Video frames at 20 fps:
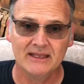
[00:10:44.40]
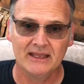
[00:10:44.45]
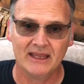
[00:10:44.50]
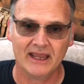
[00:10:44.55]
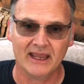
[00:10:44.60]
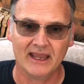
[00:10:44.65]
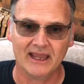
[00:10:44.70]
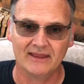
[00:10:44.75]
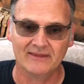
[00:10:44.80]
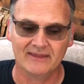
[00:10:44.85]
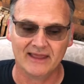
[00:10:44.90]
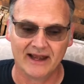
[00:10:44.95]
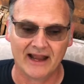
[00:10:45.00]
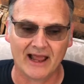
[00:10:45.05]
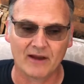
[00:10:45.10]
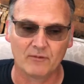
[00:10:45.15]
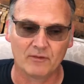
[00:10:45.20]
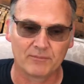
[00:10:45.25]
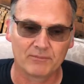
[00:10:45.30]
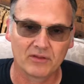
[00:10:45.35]
and that I
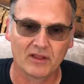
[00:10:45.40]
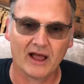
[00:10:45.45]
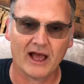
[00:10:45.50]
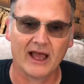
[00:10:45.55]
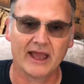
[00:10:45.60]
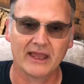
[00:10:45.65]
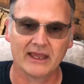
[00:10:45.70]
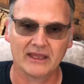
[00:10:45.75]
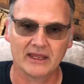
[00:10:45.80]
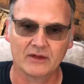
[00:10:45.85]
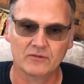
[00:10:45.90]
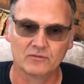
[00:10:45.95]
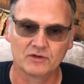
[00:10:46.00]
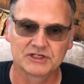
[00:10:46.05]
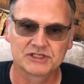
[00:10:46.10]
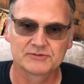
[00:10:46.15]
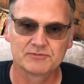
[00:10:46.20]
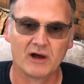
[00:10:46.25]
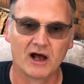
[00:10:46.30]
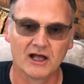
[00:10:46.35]
reply and
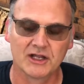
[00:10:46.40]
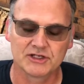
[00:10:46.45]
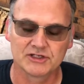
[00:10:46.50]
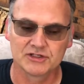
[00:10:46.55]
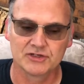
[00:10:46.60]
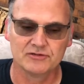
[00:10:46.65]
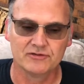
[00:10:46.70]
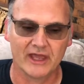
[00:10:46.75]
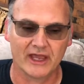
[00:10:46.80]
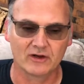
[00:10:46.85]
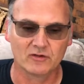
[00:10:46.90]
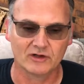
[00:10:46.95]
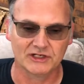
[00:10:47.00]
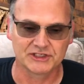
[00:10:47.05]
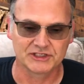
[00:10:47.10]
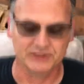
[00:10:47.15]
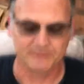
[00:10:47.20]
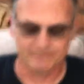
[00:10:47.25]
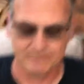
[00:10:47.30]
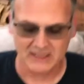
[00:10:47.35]
respond to that
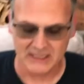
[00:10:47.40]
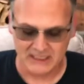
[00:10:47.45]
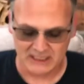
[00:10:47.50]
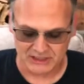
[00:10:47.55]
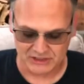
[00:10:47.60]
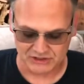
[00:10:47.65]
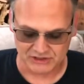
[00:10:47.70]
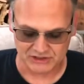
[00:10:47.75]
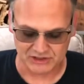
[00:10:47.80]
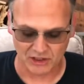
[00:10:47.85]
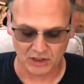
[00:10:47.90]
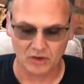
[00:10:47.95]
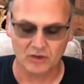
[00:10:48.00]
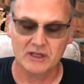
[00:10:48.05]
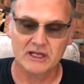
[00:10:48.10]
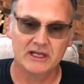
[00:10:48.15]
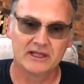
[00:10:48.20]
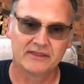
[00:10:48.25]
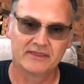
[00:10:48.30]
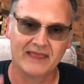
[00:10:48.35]
question. So
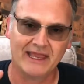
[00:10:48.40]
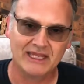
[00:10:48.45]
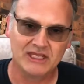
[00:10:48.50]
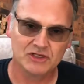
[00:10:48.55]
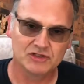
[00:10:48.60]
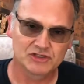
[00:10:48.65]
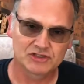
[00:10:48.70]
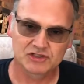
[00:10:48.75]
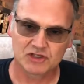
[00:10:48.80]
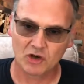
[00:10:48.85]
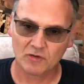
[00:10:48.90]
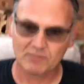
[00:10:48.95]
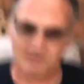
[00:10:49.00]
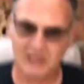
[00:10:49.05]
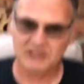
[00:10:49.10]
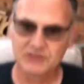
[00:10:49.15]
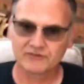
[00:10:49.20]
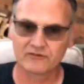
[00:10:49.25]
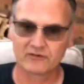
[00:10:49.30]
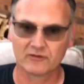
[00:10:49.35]
thank you so
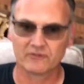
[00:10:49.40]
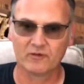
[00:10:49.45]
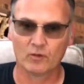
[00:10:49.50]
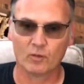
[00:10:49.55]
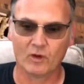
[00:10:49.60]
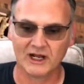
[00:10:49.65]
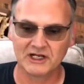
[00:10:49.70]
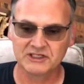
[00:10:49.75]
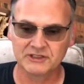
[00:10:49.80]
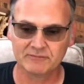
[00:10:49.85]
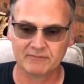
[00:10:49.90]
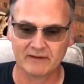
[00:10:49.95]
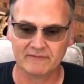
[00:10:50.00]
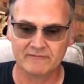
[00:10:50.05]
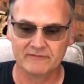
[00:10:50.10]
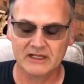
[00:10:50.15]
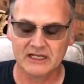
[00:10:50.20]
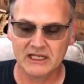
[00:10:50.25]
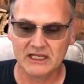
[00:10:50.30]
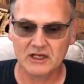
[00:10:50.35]
much for watching my
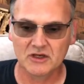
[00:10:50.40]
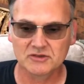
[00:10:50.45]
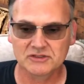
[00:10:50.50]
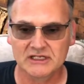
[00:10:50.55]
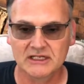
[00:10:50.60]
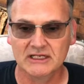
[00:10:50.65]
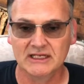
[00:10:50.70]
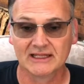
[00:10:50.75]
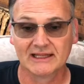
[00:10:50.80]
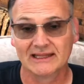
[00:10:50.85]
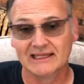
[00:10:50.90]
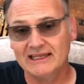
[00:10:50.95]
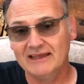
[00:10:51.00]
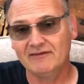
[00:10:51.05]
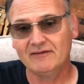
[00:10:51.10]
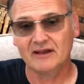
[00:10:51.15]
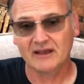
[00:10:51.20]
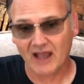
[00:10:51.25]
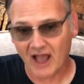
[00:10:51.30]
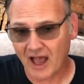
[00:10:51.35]
videos.
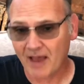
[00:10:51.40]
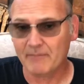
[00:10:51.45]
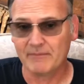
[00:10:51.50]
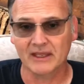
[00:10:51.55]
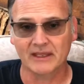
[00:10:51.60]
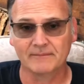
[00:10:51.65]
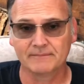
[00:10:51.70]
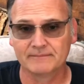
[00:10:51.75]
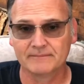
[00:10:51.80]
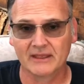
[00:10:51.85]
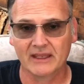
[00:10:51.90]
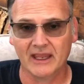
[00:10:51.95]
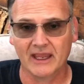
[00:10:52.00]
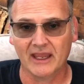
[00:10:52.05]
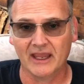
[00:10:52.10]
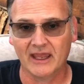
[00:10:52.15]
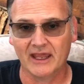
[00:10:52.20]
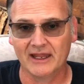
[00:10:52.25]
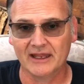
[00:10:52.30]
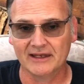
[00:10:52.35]
Leave a comment,
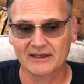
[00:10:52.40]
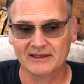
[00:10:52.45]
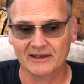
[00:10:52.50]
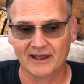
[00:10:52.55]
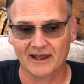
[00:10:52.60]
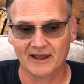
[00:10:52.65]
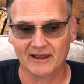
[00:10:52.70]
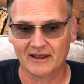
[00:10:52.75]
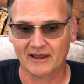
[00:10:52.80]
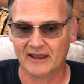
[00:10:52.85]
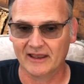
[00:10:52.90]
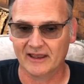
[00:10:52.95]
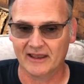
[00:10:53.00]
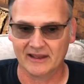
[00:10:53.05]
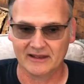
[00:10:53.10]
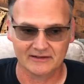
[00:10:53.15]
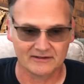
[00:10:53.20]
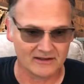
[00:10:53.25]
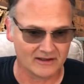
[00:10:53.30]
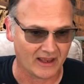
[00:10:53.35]
and
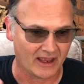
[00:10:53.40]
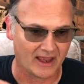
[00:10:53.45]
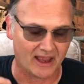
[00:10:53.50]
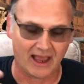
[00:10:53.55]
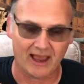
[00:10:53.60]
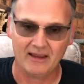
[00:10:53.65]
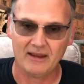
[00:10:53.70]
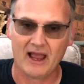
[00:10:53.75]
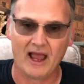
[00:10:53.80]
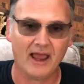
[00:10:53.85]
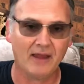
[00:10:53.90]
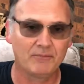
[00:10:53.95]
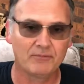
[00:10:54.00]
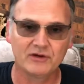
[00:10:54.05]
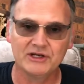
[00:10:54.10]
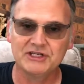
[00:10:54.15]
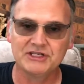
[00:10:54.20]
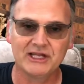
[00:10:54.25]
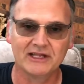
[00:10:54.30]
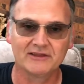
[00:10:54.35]
I
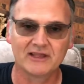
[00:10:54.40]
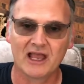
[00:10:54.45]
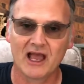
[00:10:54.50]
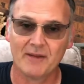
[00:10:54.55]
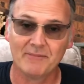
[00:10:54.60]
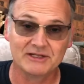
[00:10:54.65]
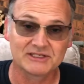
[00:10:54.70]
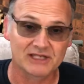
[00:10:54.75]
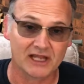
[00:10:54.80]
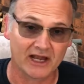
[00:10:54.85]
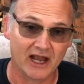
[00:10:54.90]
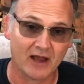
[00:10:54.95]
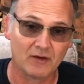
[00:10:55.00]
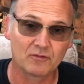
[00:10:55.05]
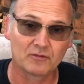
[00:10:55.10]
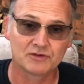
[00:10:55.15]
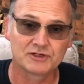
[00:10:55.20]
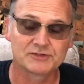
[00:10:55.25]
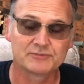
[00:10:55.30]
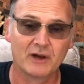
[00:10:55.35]
appreciate the comments, and I will
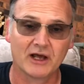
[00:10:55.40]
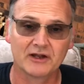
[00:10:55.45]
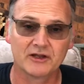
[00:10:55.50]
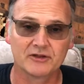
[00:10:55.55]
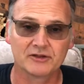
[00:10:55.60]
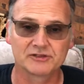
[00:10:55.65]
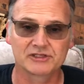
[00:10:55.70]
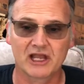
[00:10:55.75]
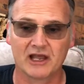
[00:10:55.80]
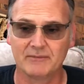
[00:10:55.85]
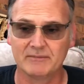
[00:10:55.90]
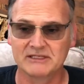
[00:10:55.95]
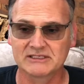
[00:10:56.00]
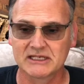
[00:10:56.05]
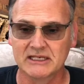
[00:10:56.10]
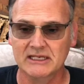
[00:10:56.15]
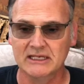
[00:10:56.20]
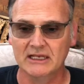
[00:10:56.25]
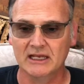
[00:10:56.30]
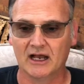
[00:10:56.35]
respond to those comments.
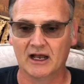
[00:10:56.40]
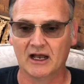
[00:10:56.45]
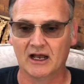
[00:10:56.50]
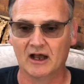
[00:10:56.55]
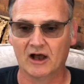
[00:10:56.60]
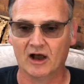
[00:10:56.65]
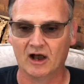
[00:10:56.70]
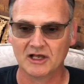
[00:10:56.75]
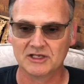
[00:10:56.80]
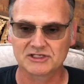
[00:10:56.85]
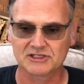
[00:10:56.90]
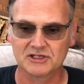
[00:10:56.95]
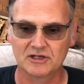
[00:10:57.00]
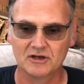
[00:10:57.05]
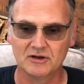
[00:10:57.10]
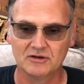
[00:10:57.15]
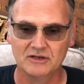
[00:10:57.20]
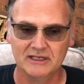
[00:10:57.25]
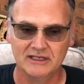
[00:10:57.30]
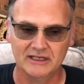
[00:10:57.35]
Also,